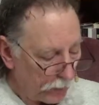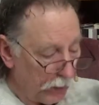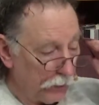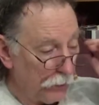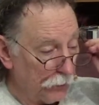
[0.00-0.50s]

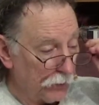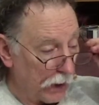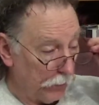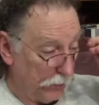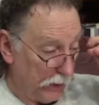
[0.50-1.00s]
And here's
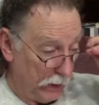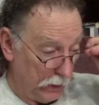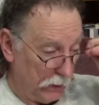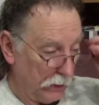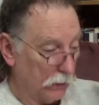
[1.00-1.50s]
how the
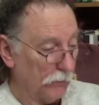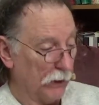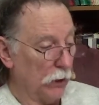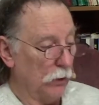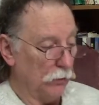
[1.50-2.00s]
ending of
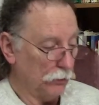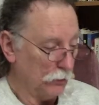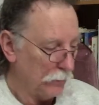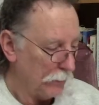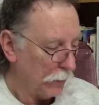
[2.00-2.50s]
it goes.
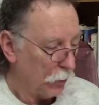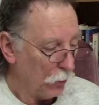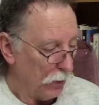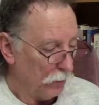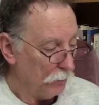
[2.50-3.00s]

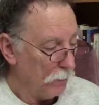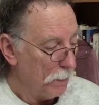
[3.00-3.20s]
Quote,